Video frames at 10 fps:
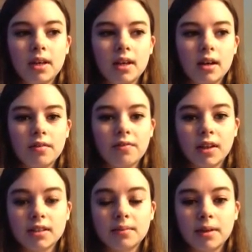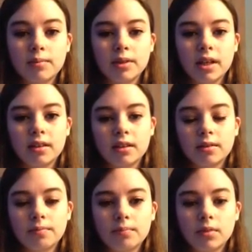and it affects the baby,
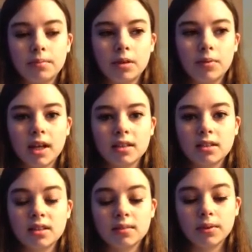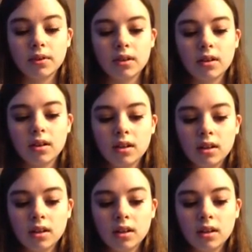and the baby has a disability.